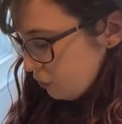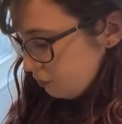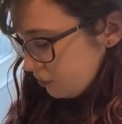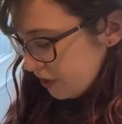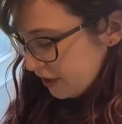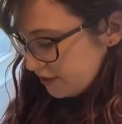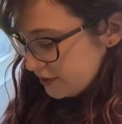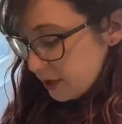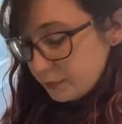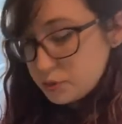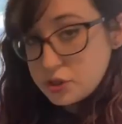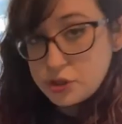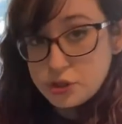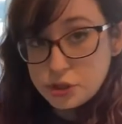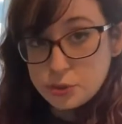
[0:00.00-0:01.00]
But that is up
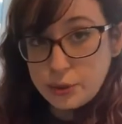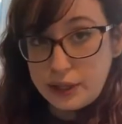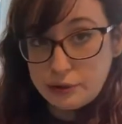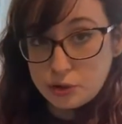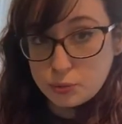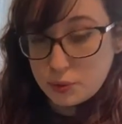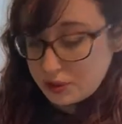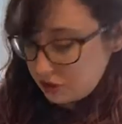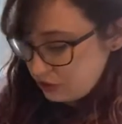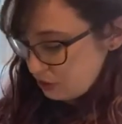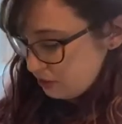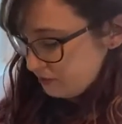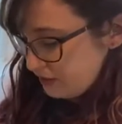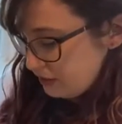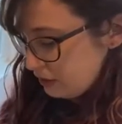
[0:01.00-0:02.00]
to you how you want to
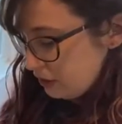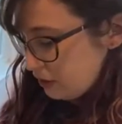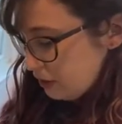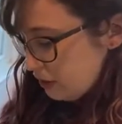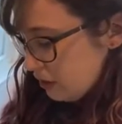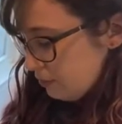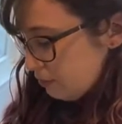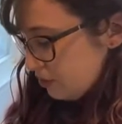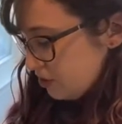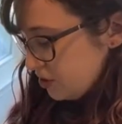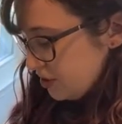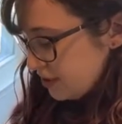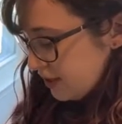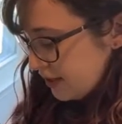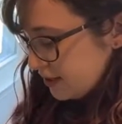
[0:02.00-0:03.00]
serve it. But it
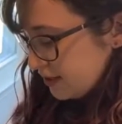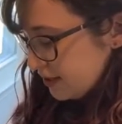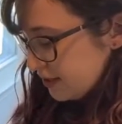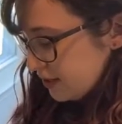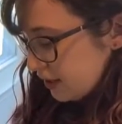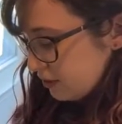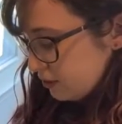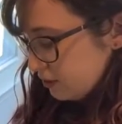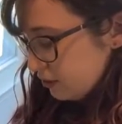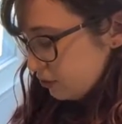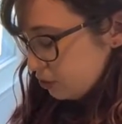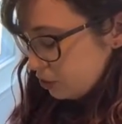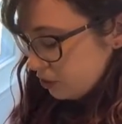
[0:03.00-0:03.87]
just adds a subtle little